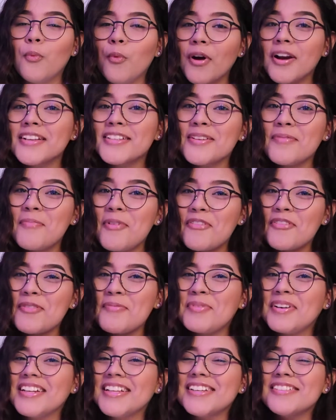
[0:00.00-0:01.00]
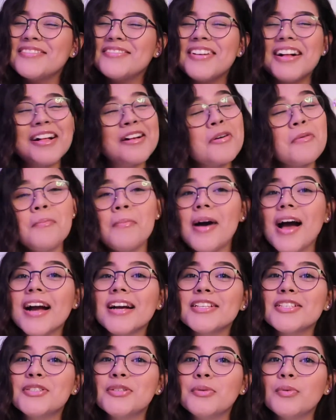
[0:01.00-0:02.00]
What is up, everybody, and welcome
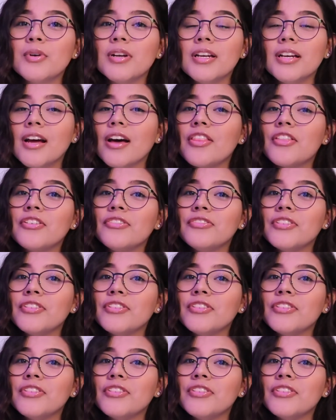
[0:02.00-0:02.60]
back to another